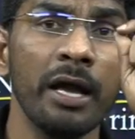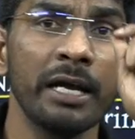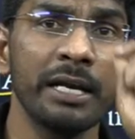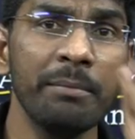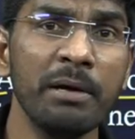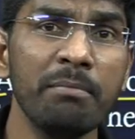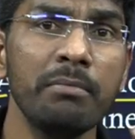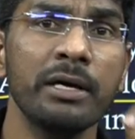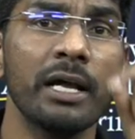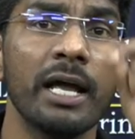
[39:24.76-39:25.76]

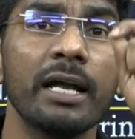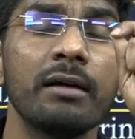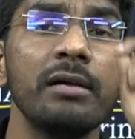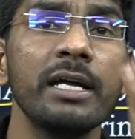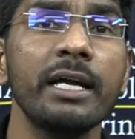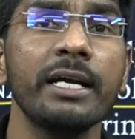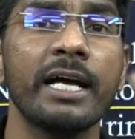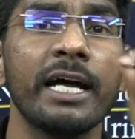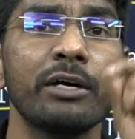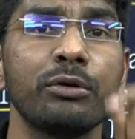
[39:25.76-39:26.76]
Remember, early
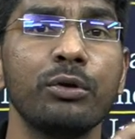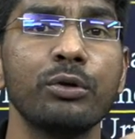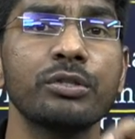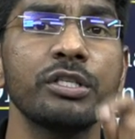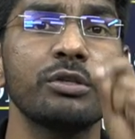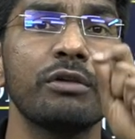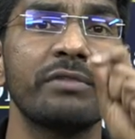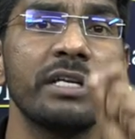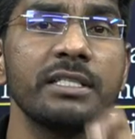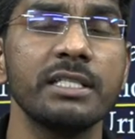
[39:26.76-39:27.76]
diagnosis
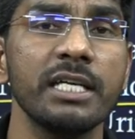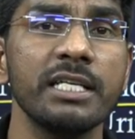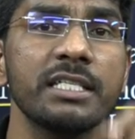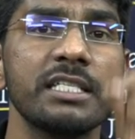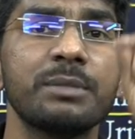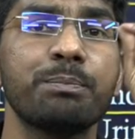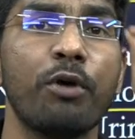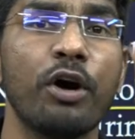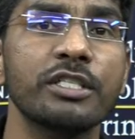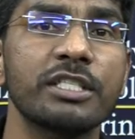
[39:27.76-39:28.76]
of diseases is
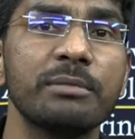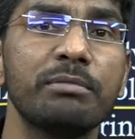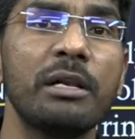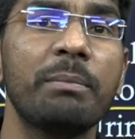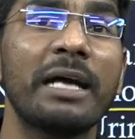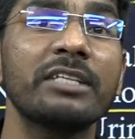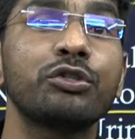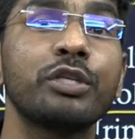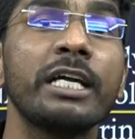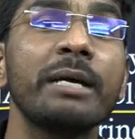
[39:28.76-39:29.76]
possible by
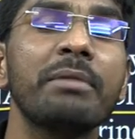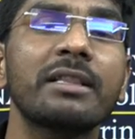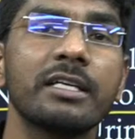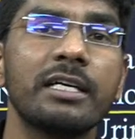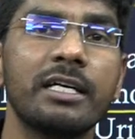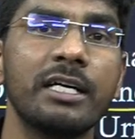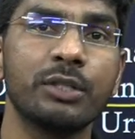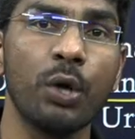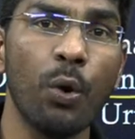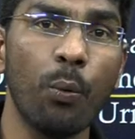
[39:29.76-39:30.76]
three
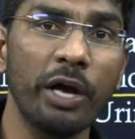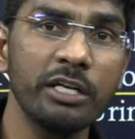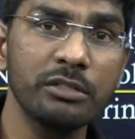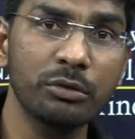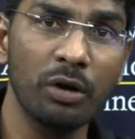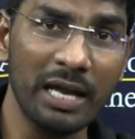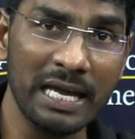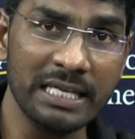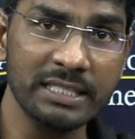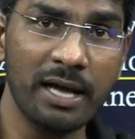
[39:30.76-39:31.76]
methods. One is called
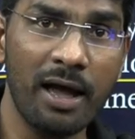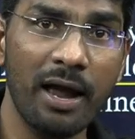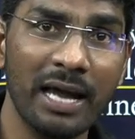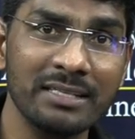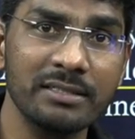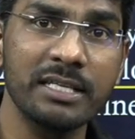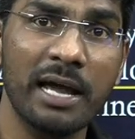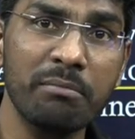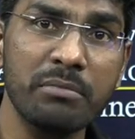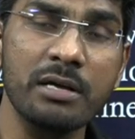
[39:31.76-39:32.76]
ELISA,
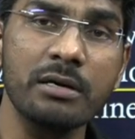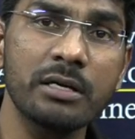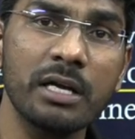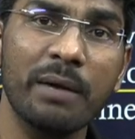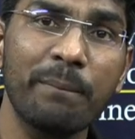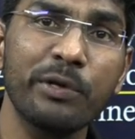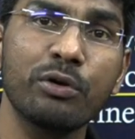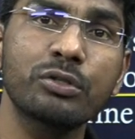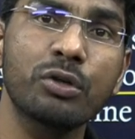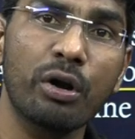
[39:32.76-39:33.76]
enzyme-linked
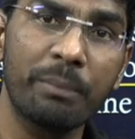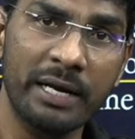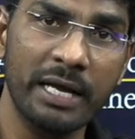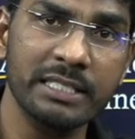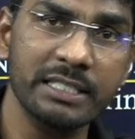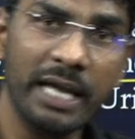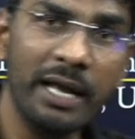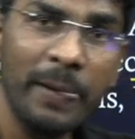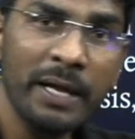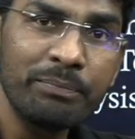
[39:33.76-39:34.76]
immunosorbent
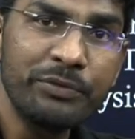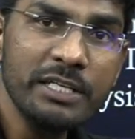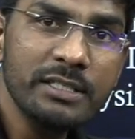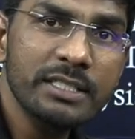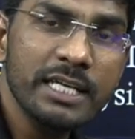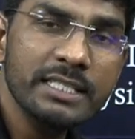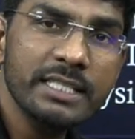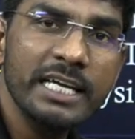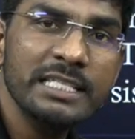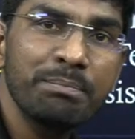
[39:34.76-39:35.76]
assay. This
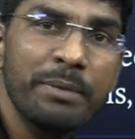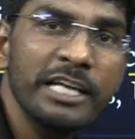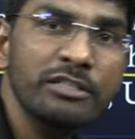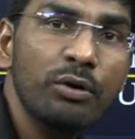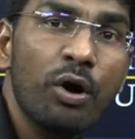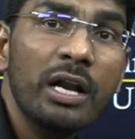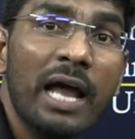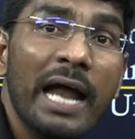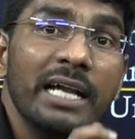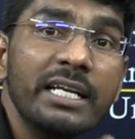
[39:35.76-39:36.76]
test is based on
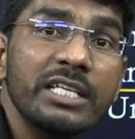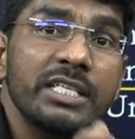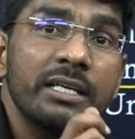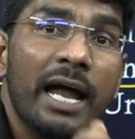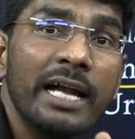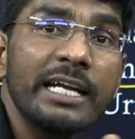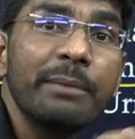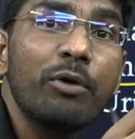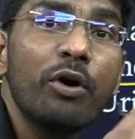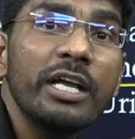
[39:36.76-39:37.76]

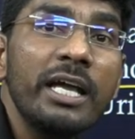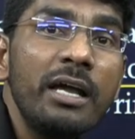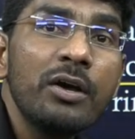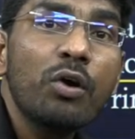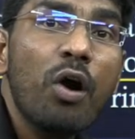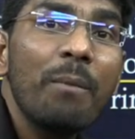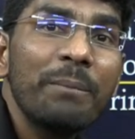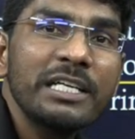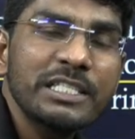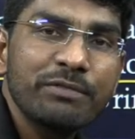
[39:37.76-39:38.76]
antigen-antibody
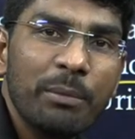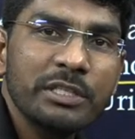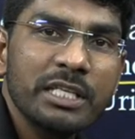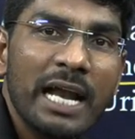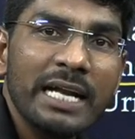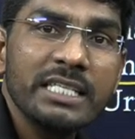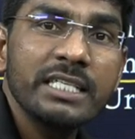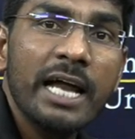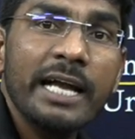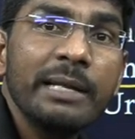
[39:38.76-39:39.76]
complex formation,
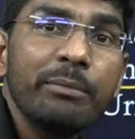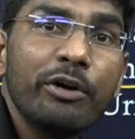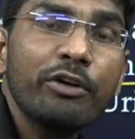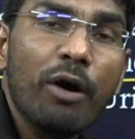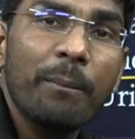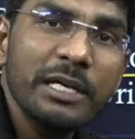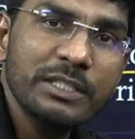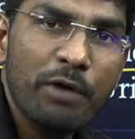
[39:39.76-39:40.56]
antigen-antibody complex